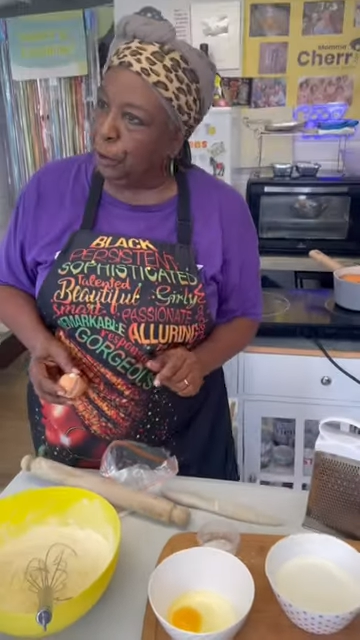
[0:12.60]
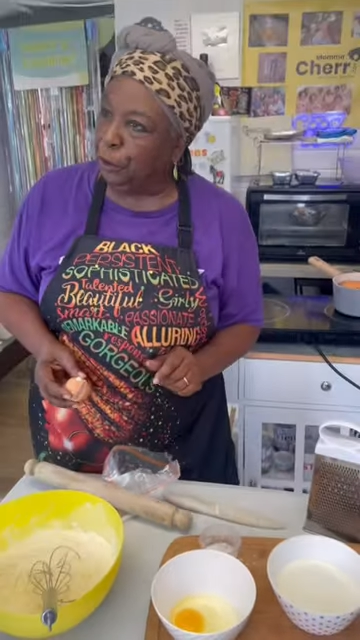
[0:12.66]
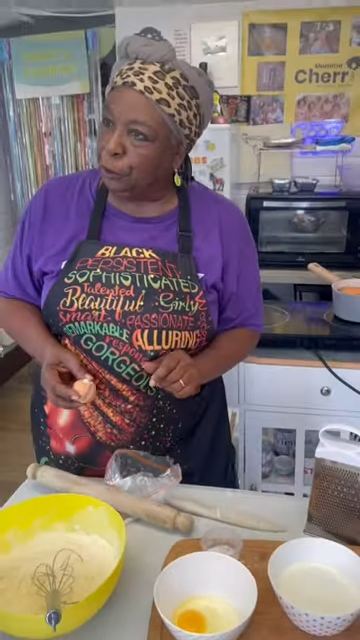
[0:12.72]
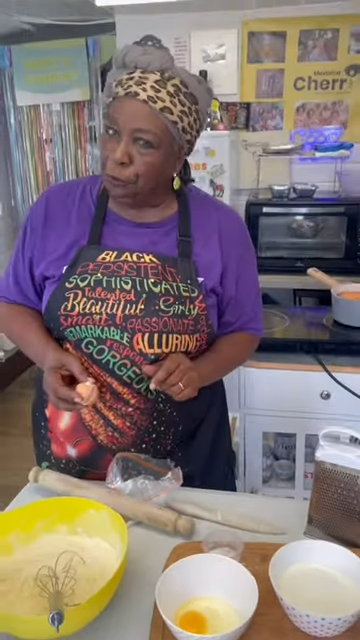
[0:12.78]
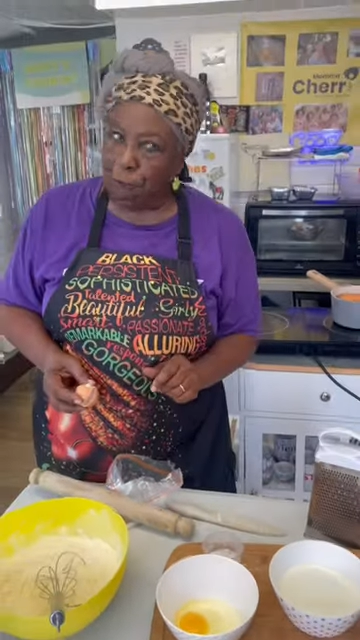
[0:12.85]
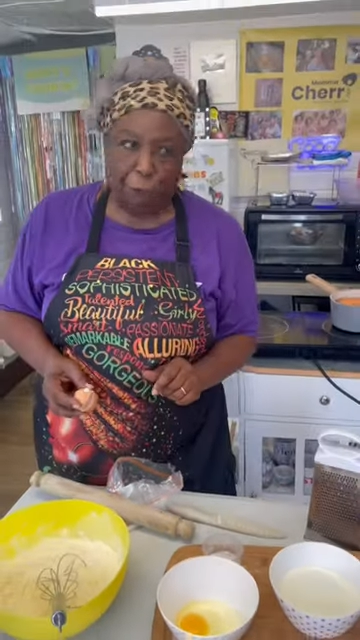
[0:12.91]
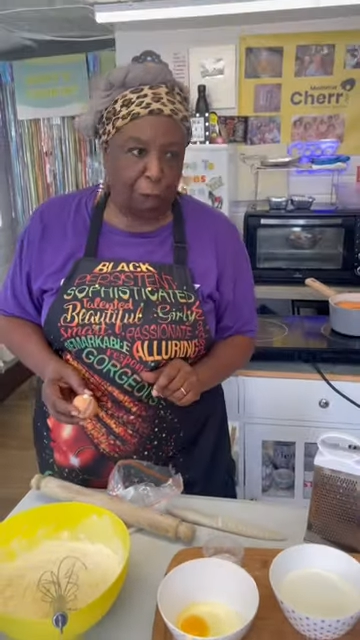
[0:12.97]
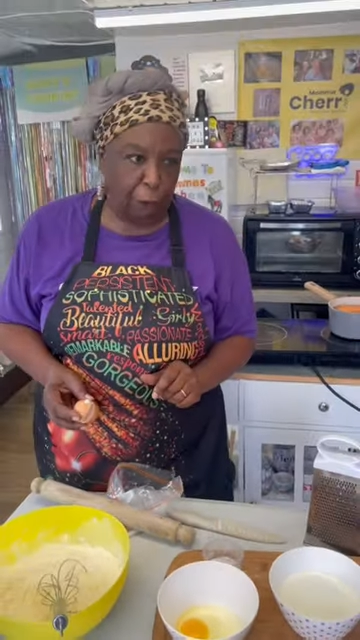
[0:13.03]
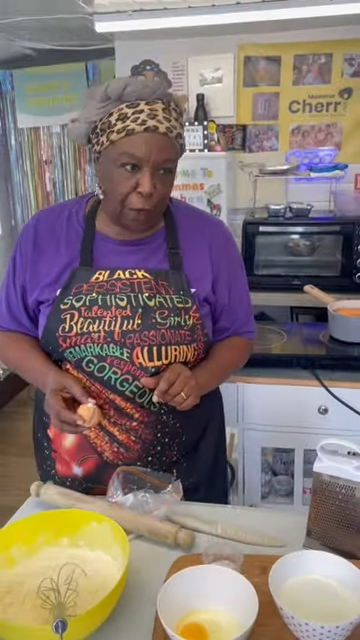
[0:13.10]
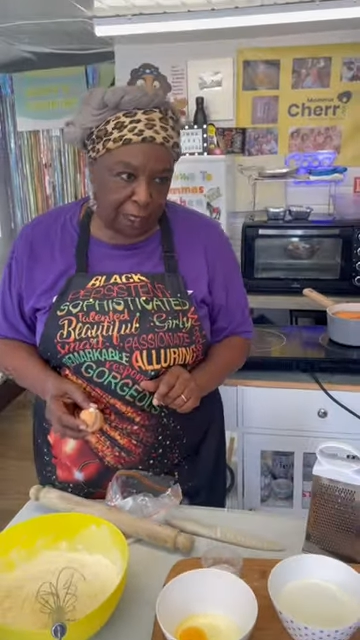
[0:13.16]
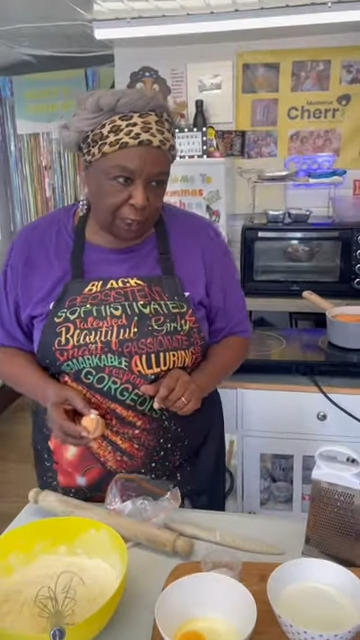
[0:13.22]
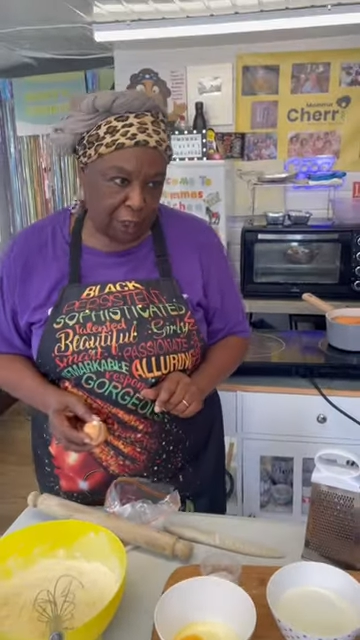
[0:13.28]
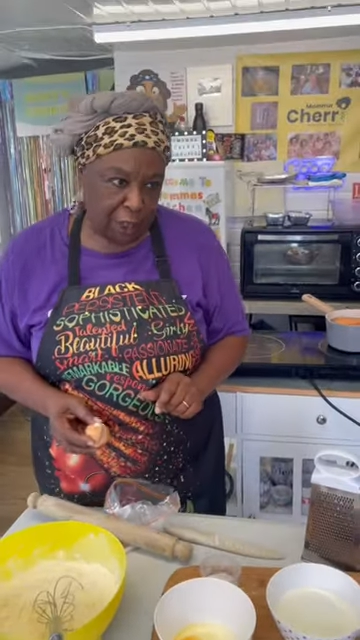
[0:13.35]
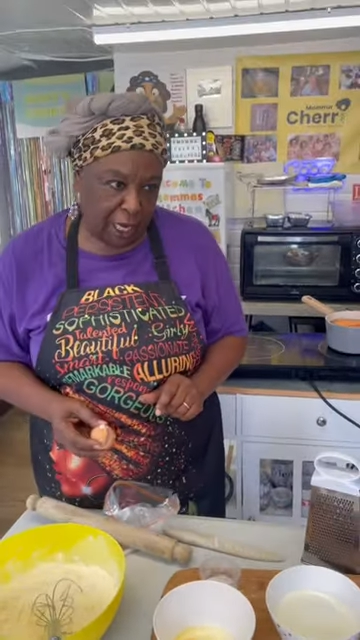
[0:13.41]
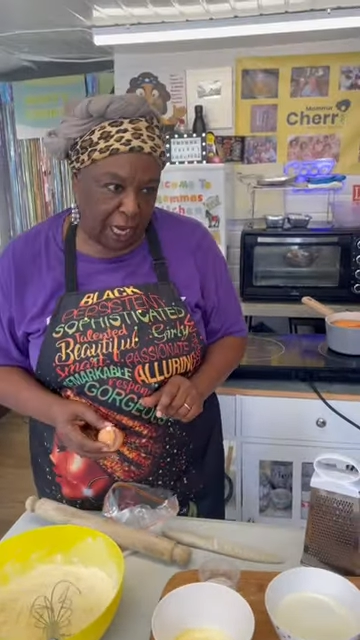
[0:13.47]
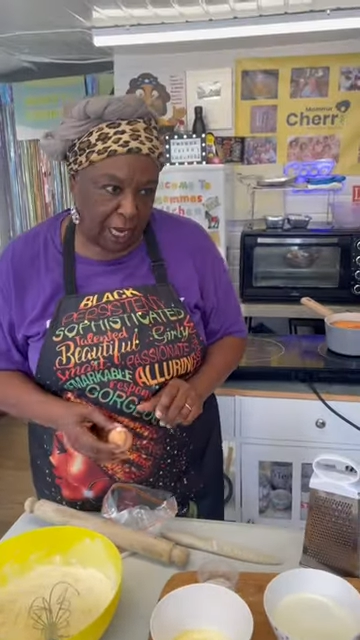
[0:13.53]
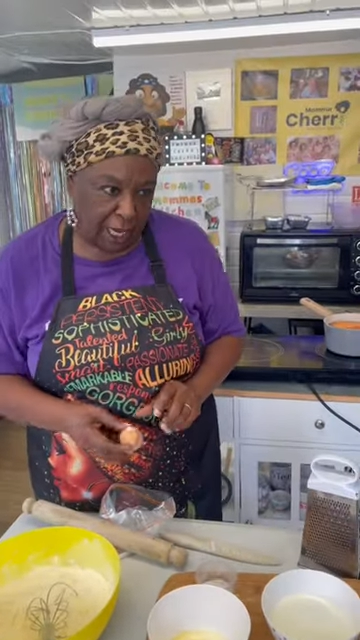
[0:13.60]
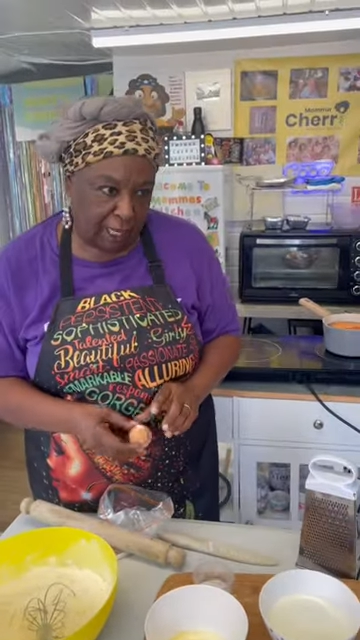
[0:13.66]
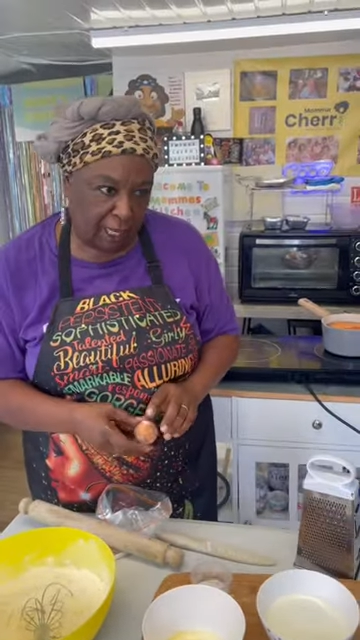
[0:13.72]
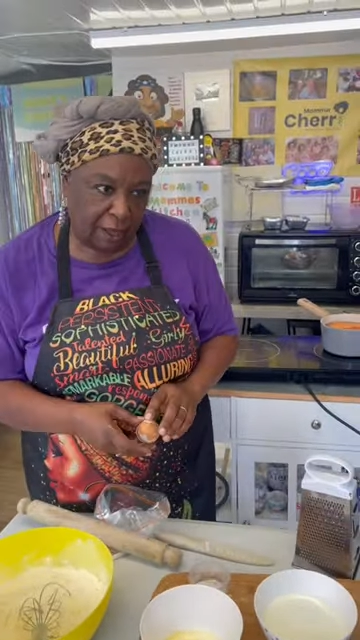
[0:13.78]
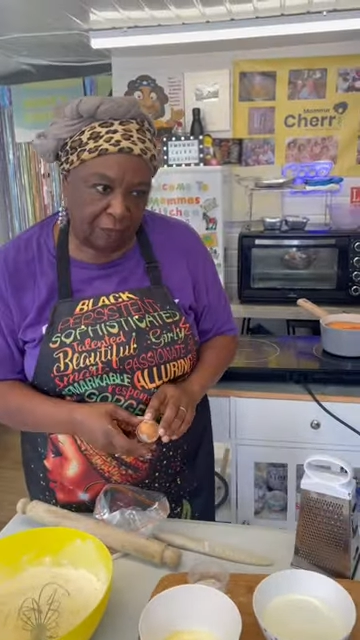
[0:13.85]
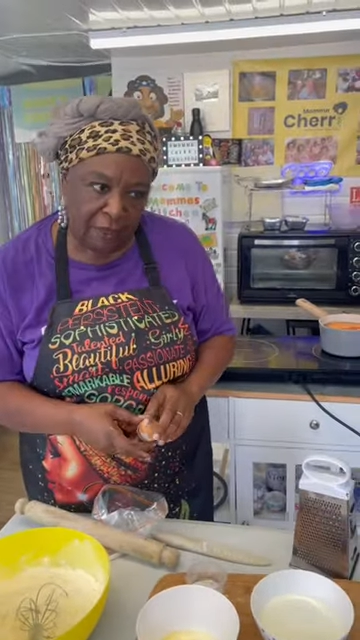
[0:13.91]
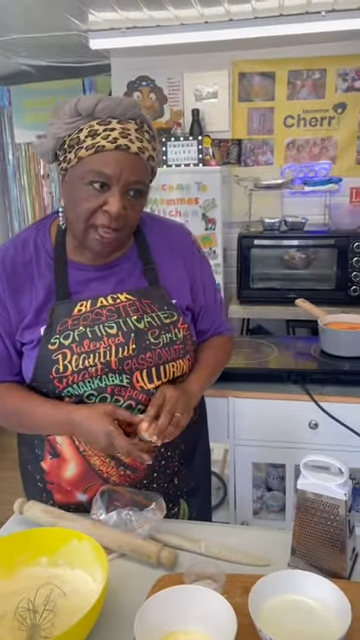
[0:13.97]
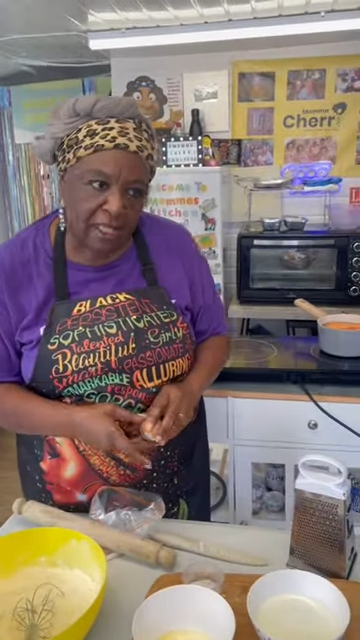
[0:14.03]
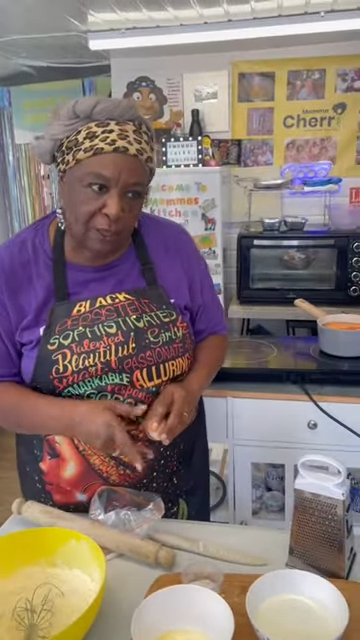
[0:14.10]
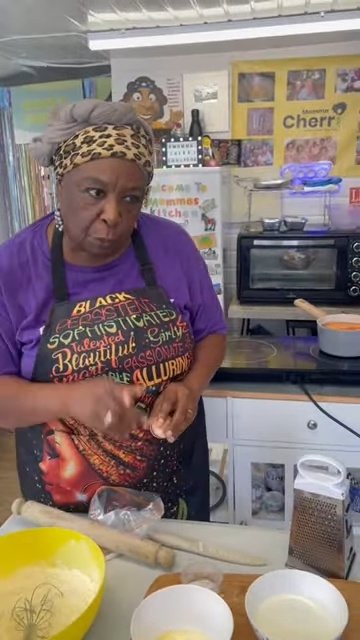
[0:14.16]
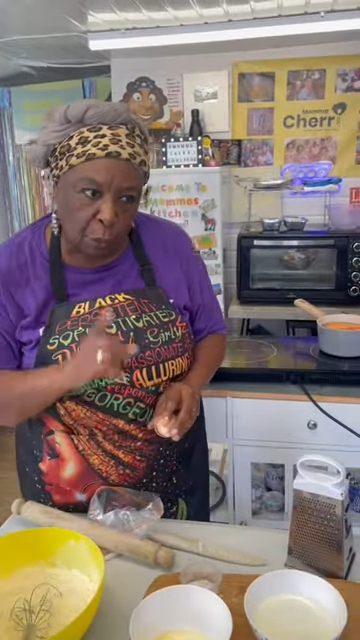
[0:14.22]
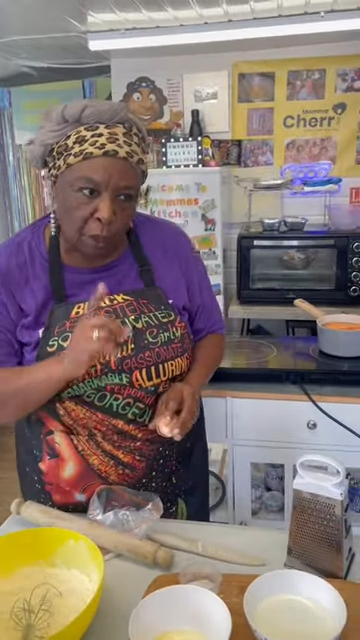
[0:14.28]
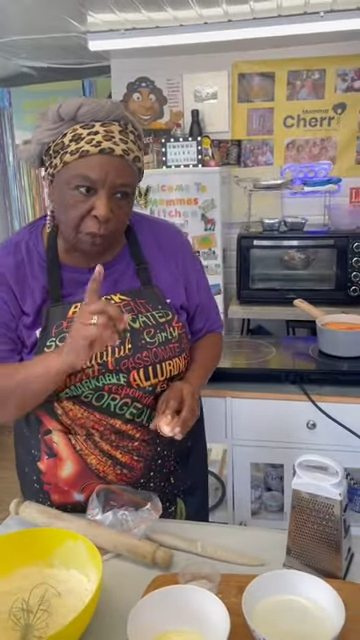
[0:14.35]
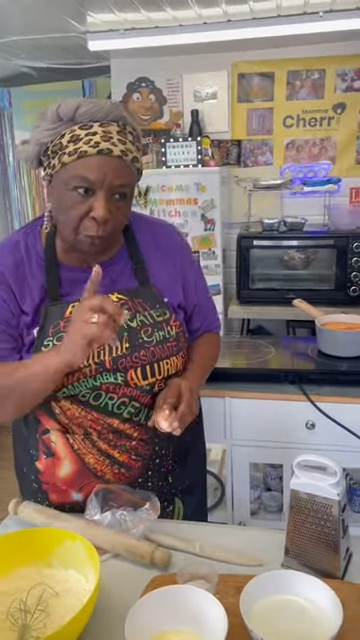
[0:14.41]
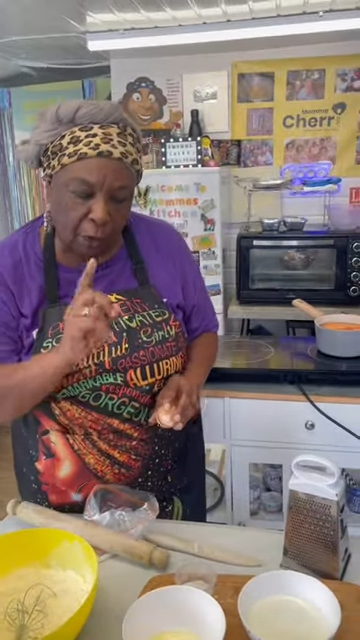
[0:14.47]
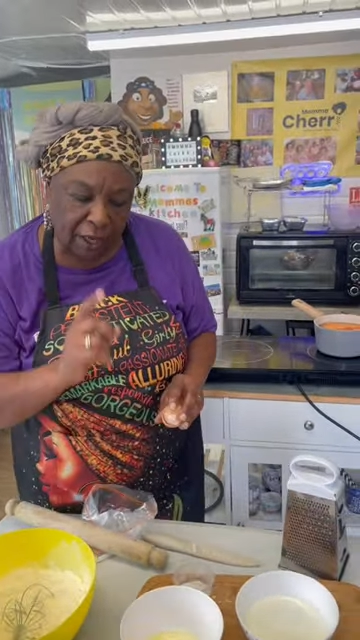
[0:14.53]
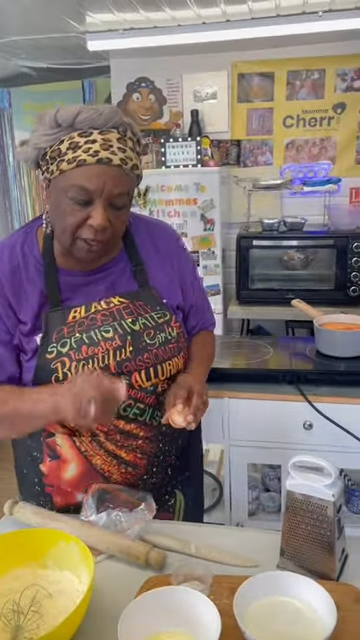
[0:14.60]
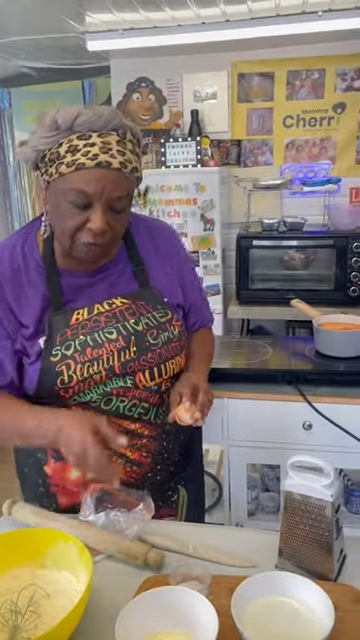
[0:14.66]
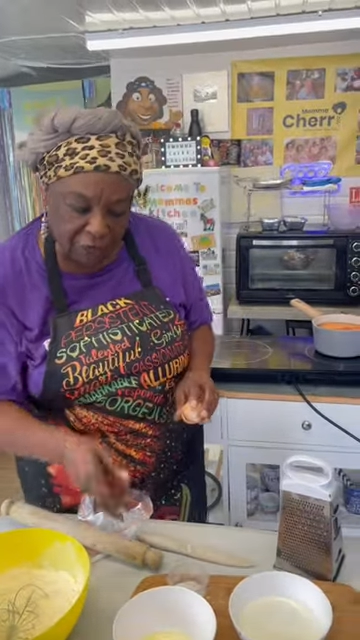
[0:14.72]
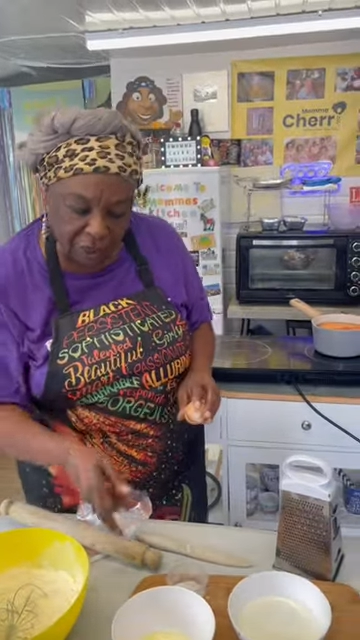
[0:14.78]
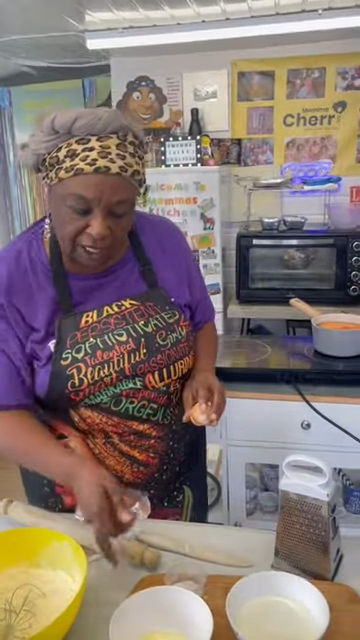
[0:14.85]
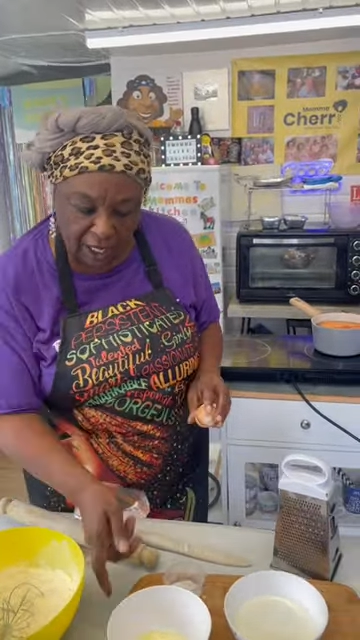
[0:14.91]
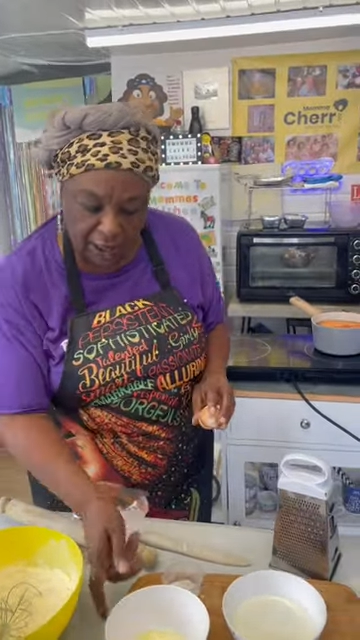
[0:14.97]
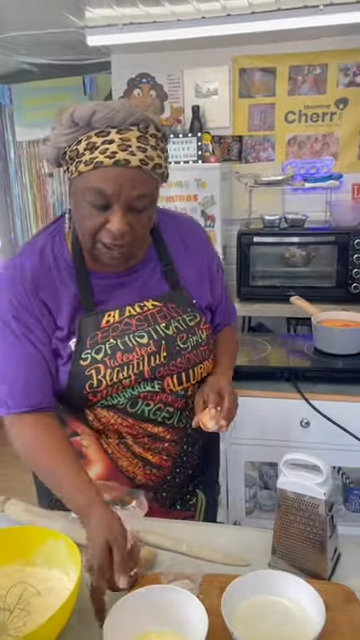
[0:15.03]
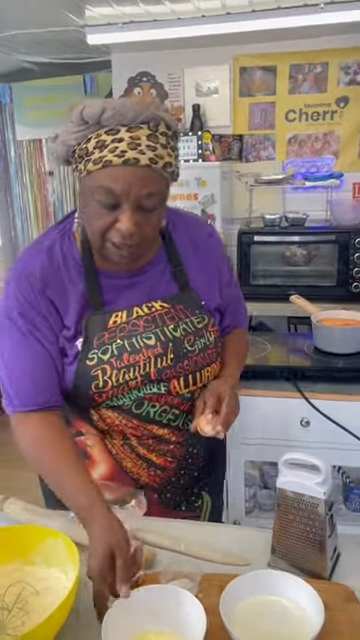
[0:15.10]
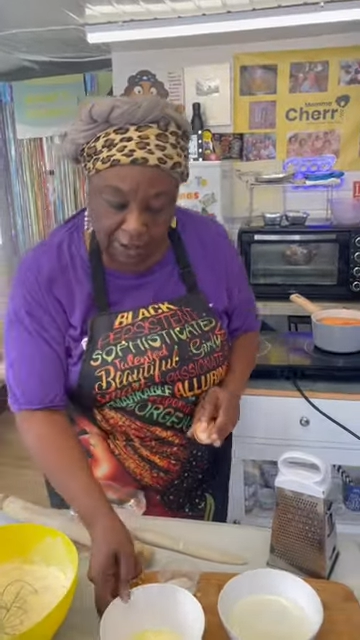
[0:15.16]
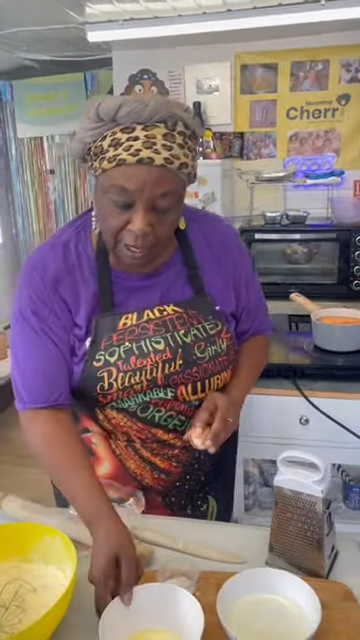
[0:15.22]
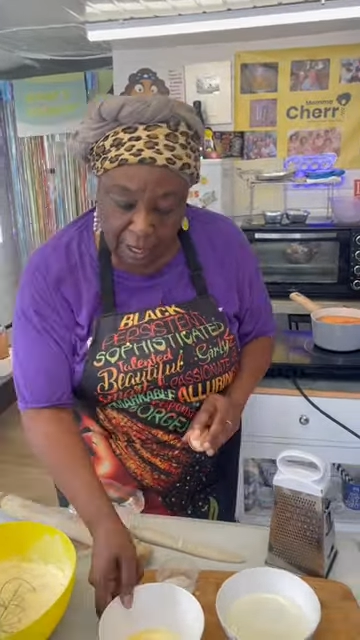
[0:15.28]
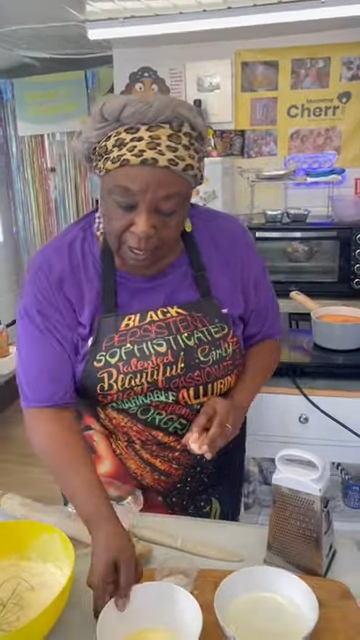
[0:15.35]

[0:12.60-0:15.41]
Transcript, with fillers: good fresh egg, and that's one way of telling.